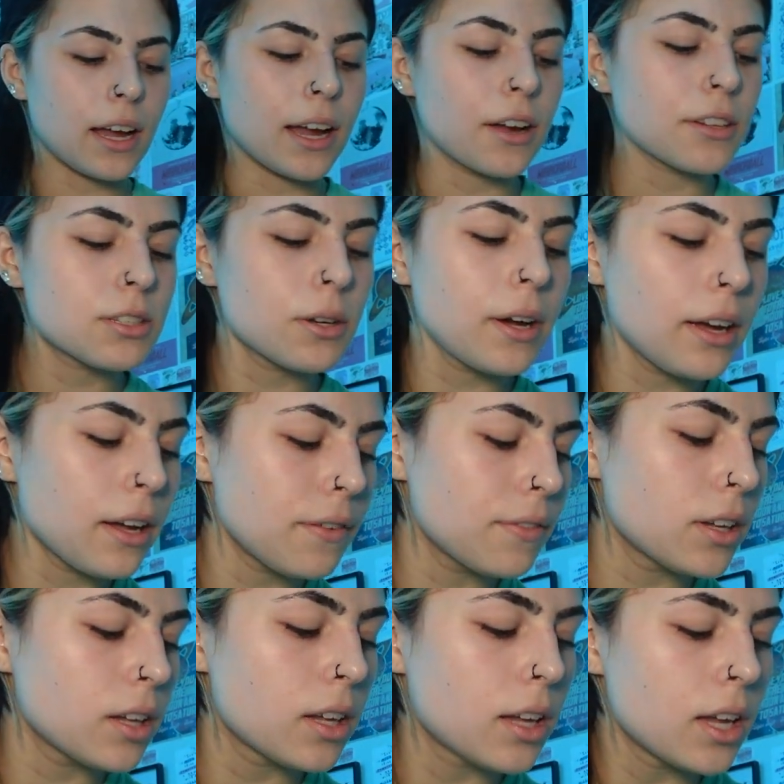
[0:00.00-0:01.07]
I also
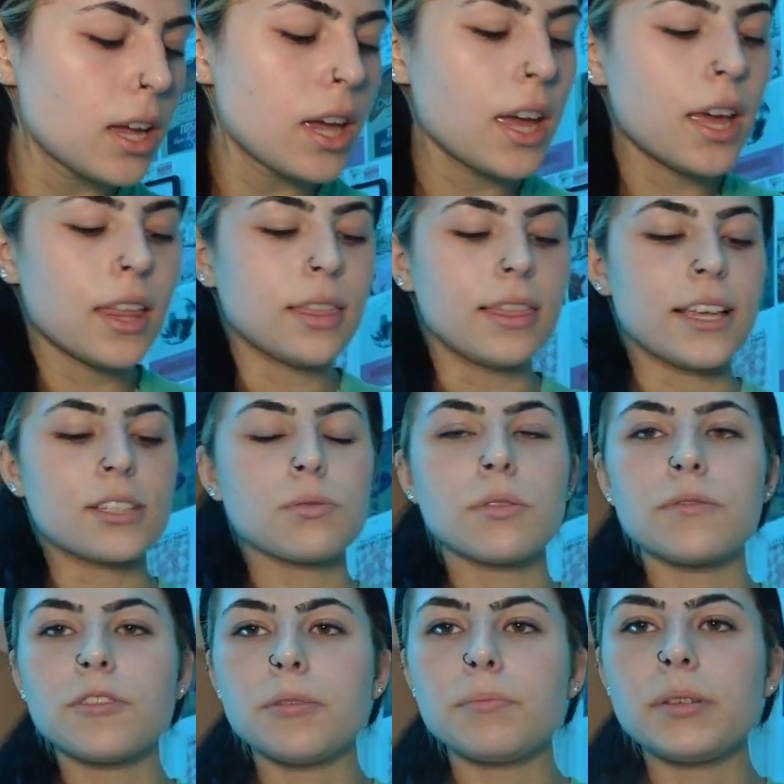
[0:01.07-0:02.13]
have this
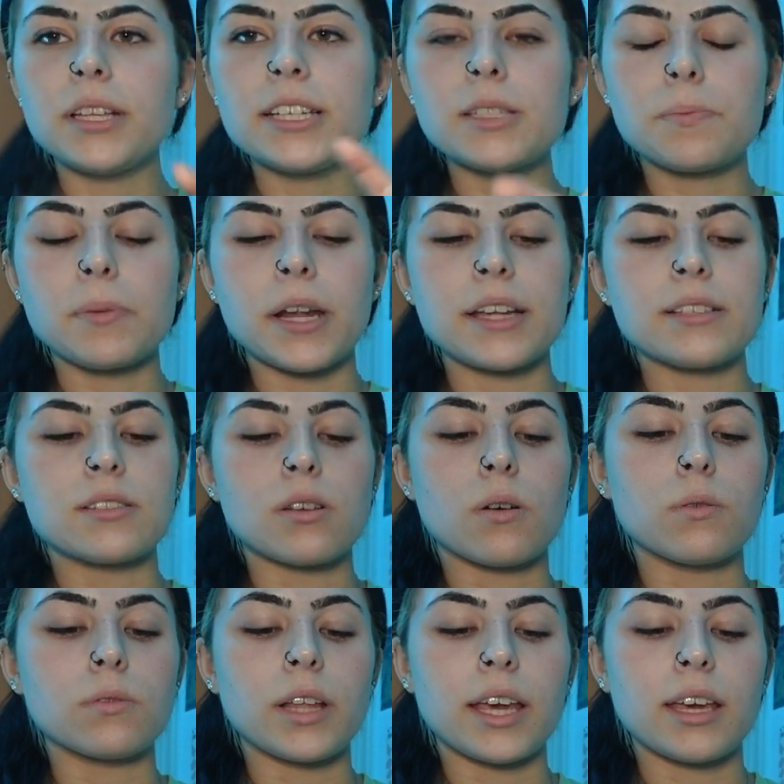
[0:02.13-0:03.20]
one from Bliss, but I
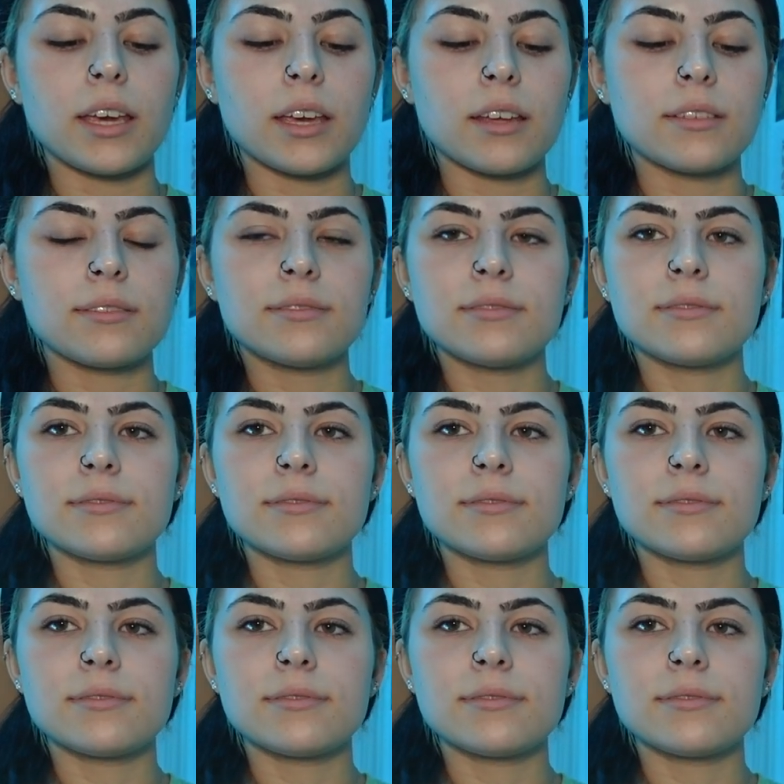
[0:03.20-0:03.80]
don't like it.